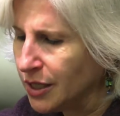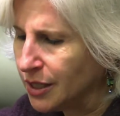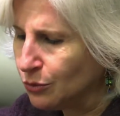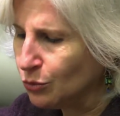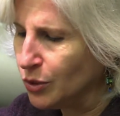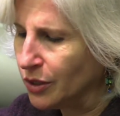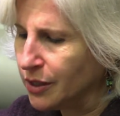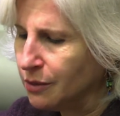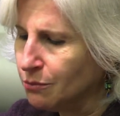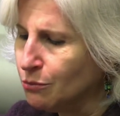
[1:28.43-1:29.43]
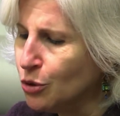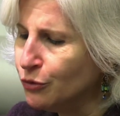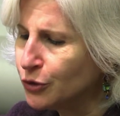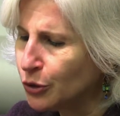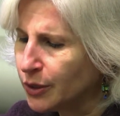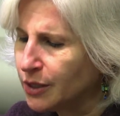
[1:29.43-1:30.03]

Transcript: and it really moved her,